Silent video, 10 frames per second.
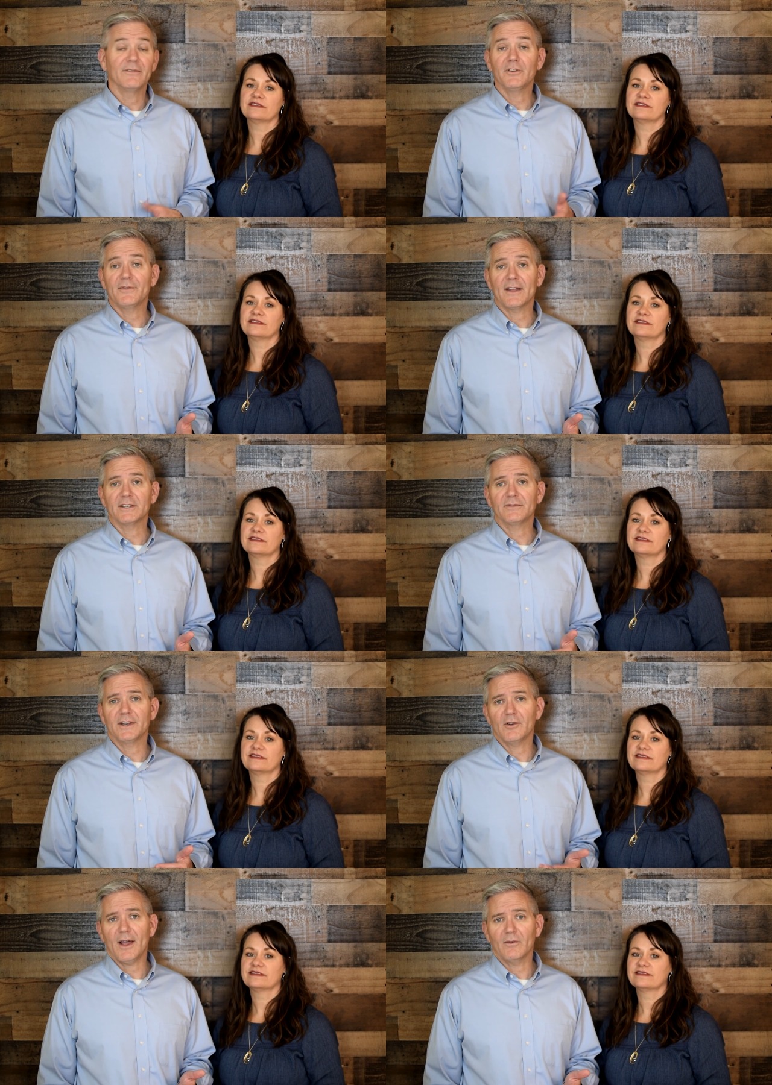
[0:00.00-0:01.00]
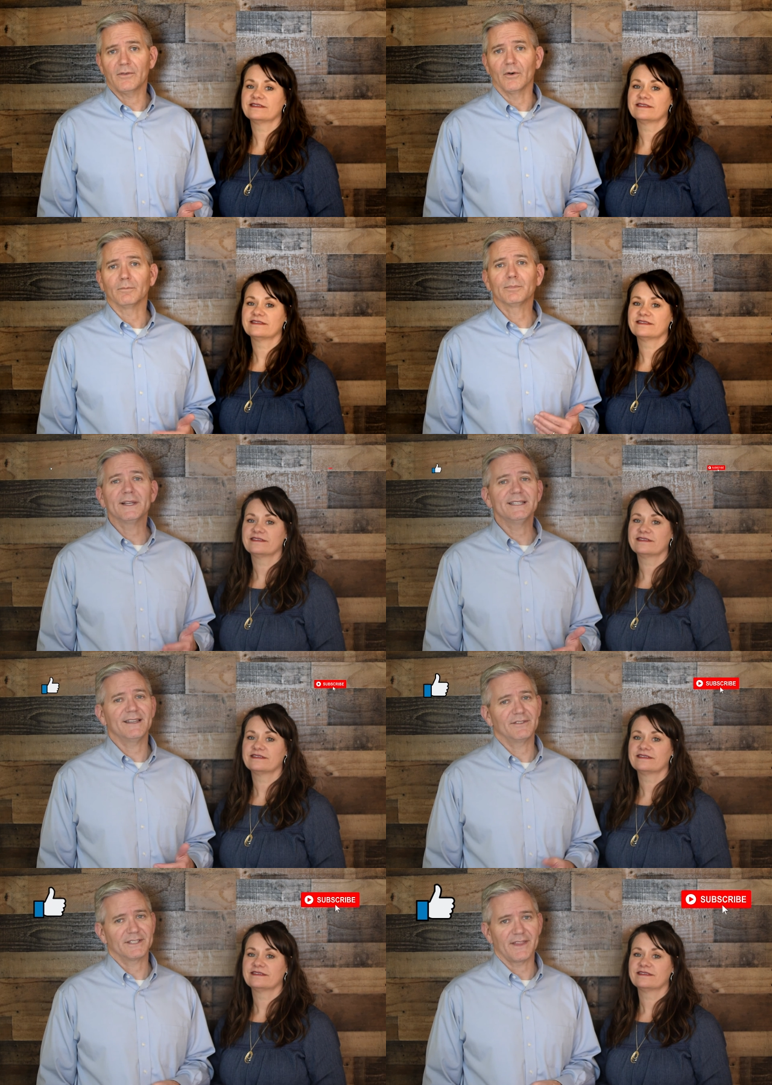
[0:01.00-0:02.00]
Speaker 1: If you found this video helpful, please
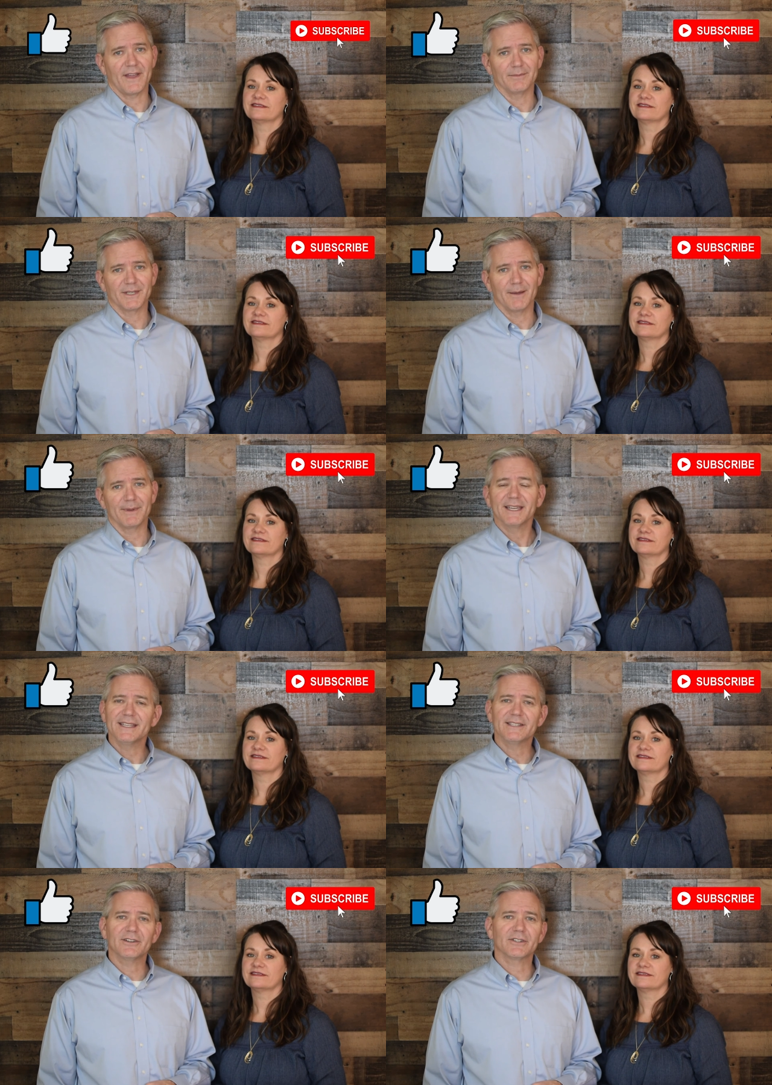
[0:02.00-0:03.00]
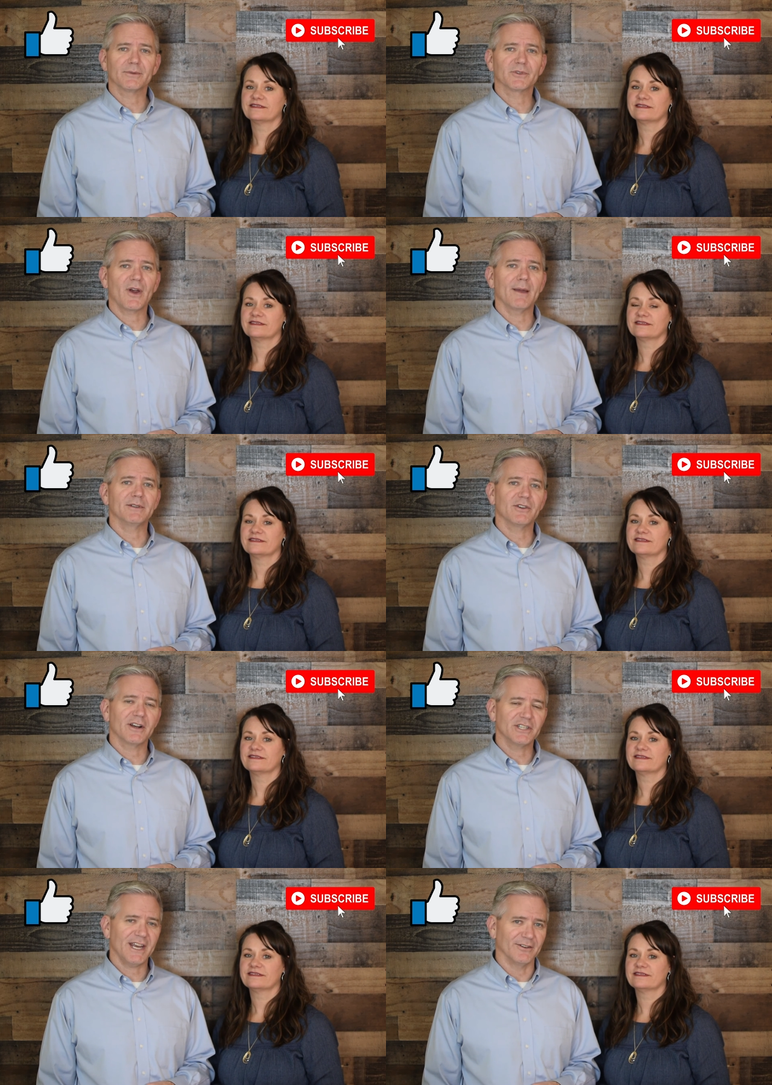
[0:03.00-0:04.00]
give us a thumbs up and consider subscribing to our
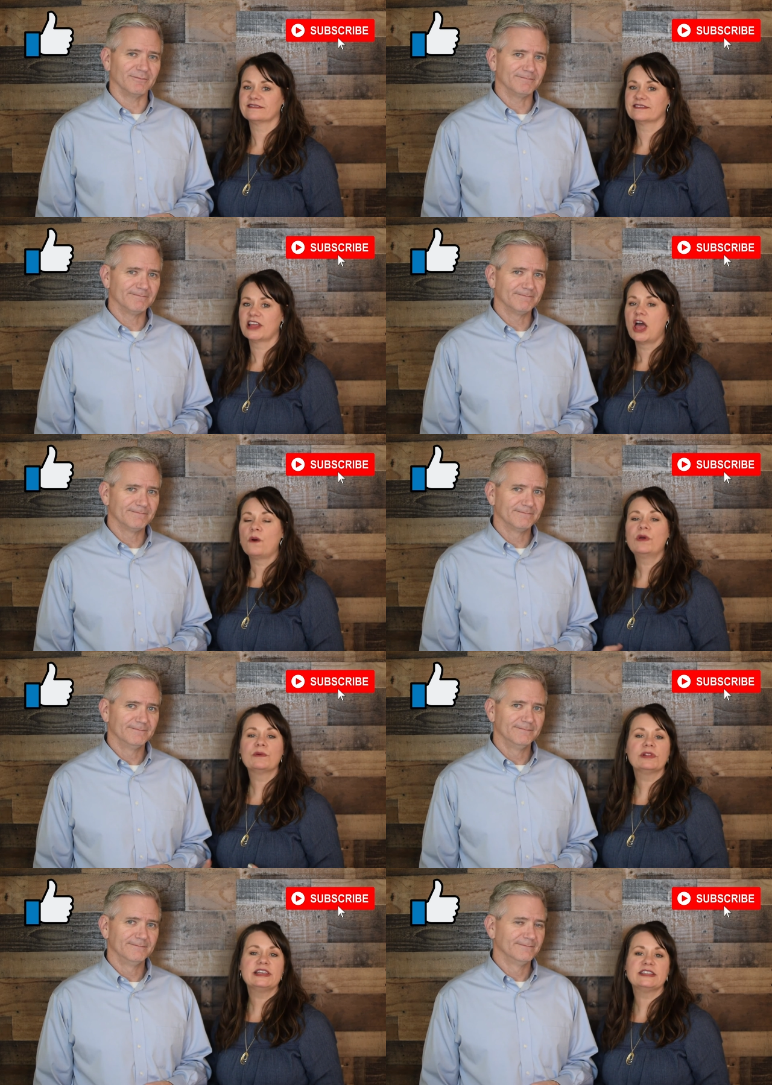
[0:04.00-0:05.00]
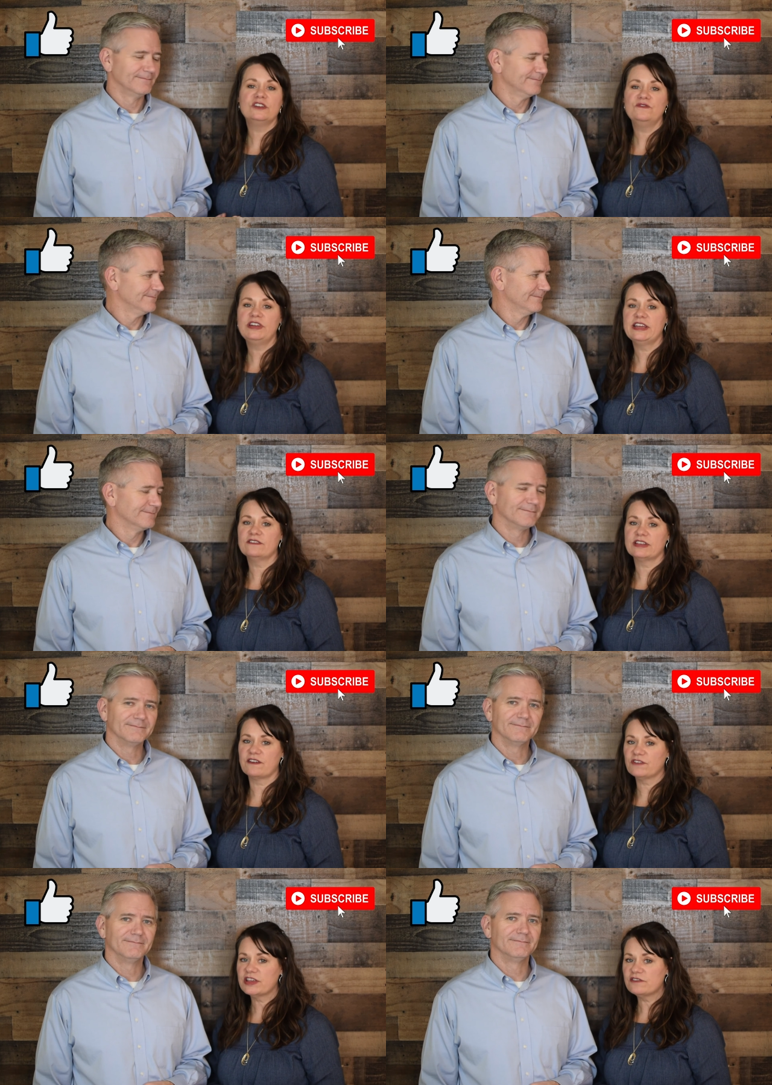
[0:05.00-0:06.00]
channel.
Speaker 2: We release new videos
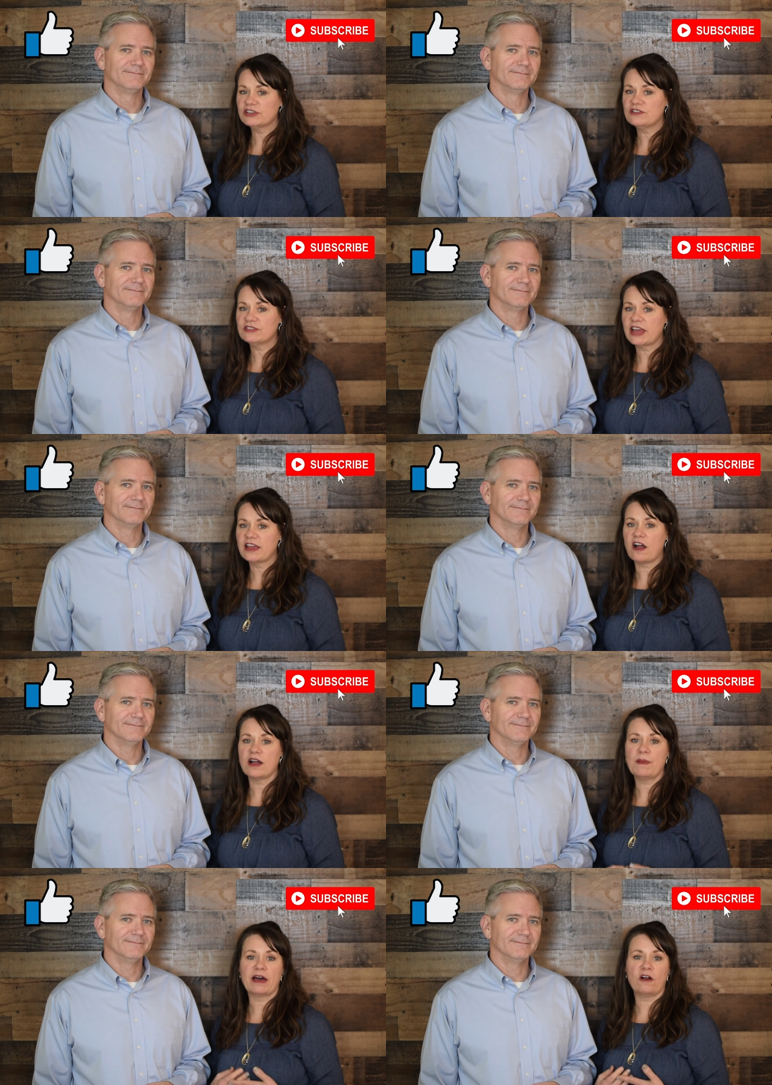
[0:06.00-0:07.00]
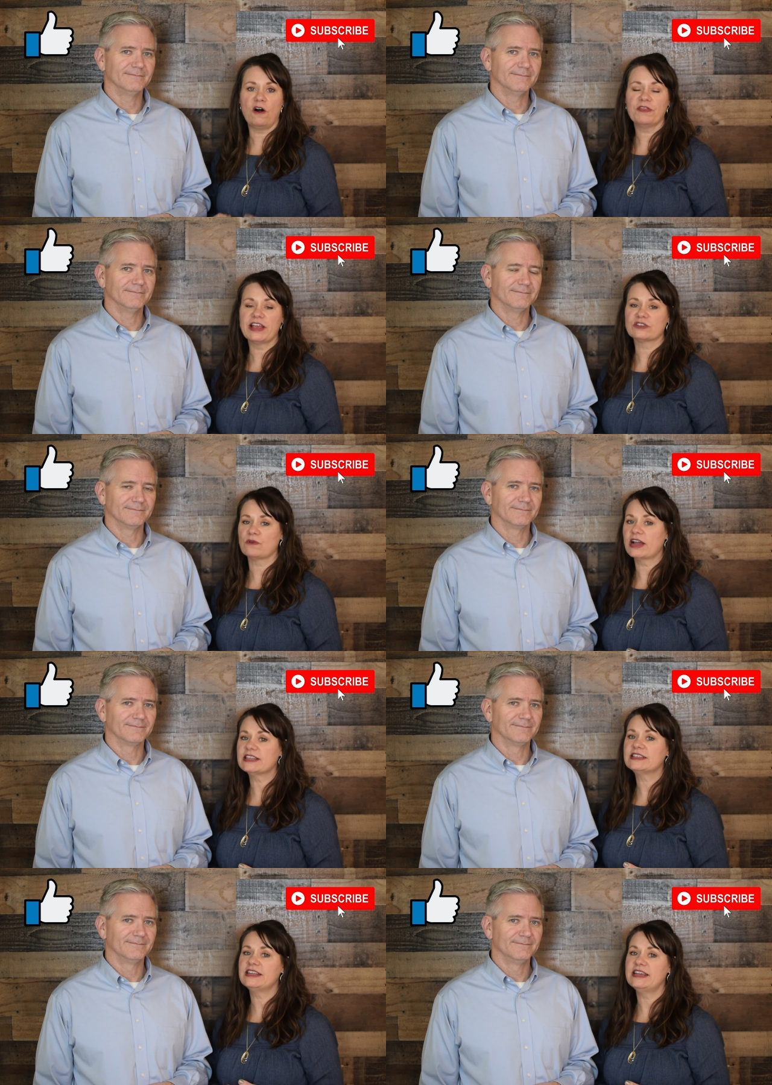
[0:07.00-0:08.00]
every other Tuesday about all things
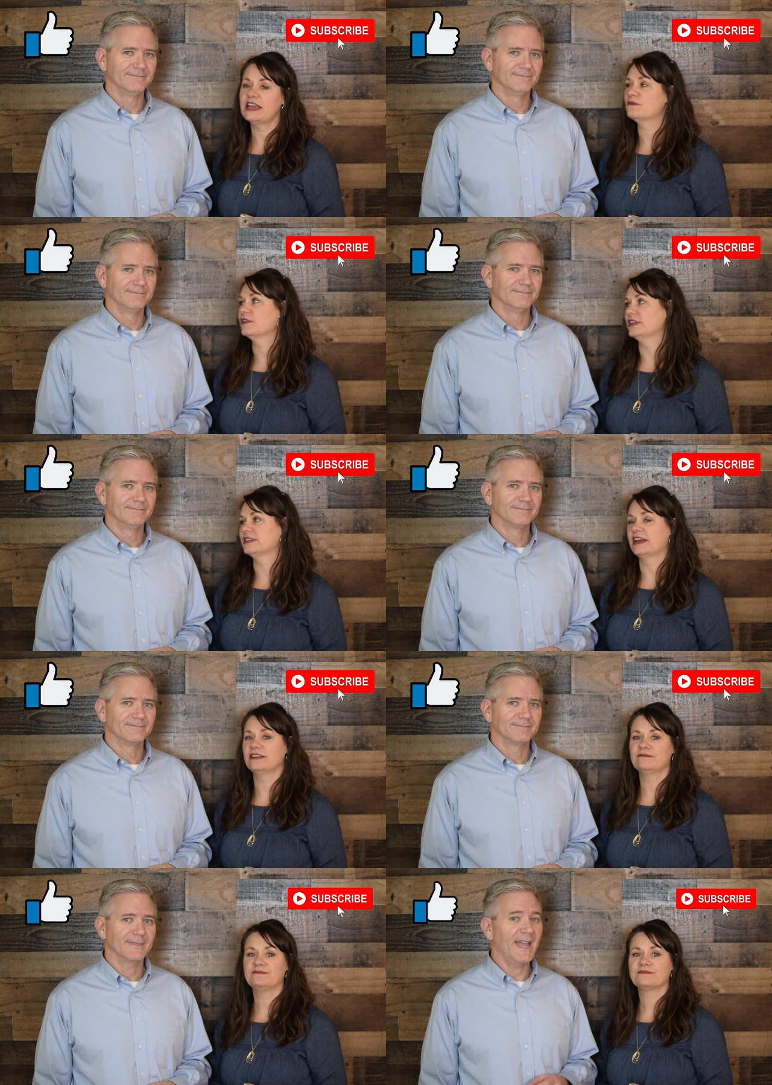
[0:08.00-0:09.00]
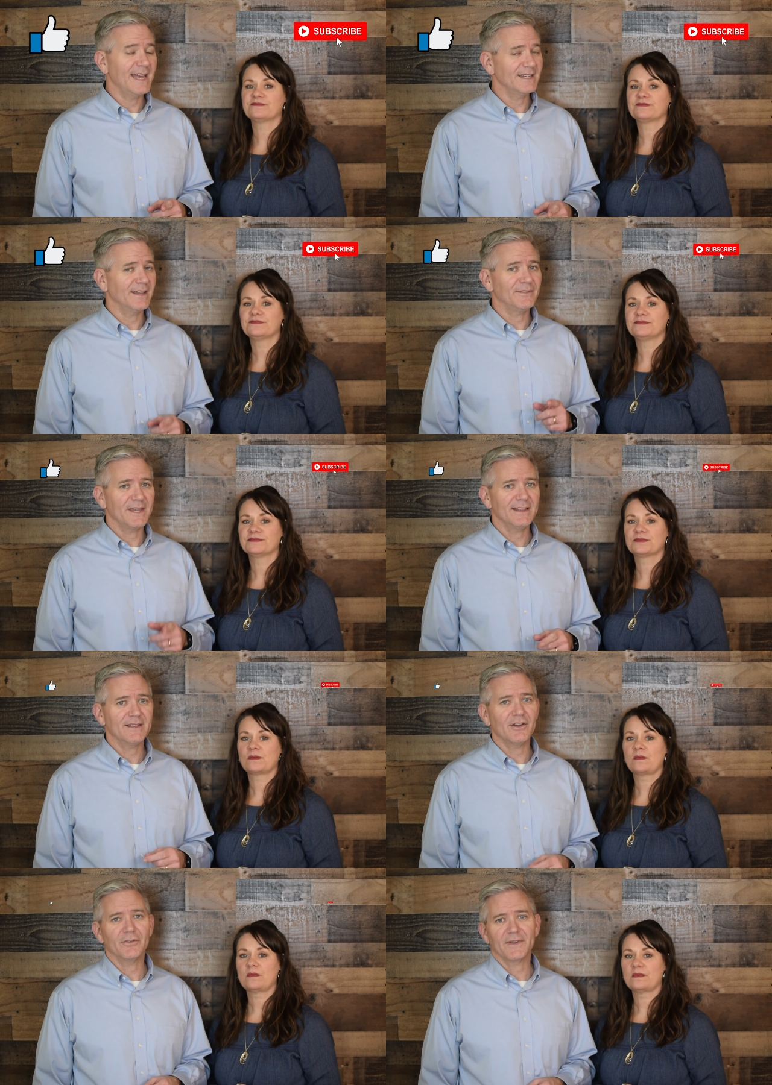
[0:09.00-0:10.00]
Rocket City and real estate.
Speaker 1: And if you hit the
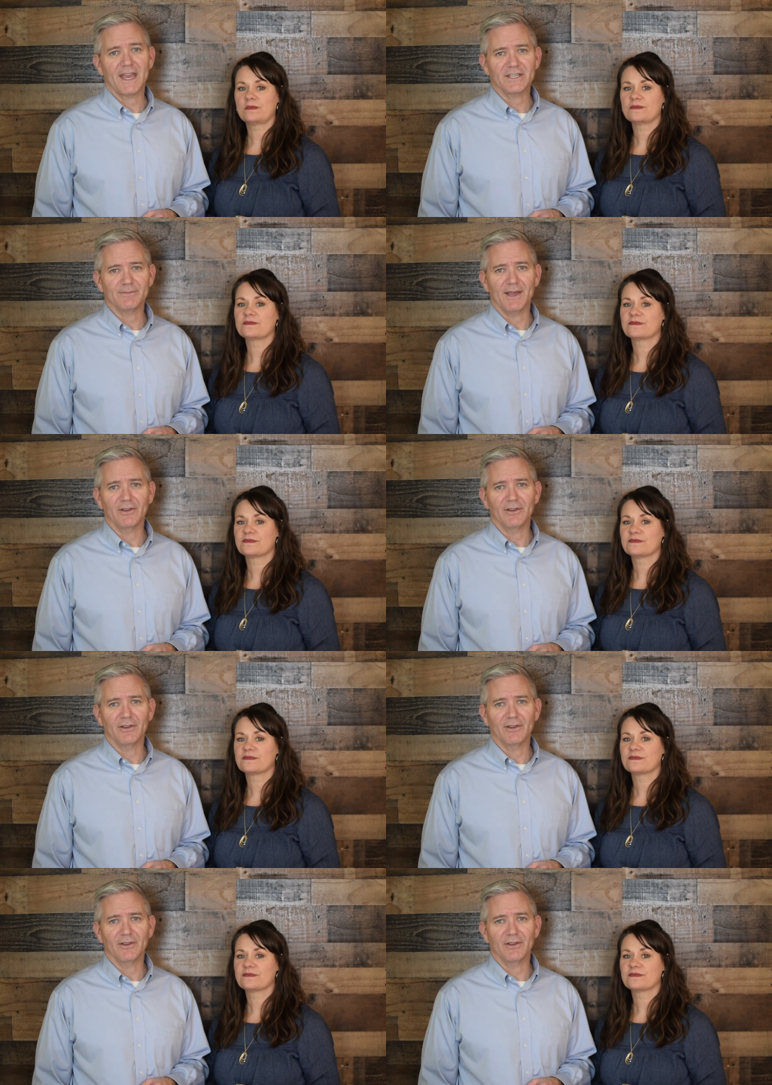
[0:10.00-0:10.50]
notification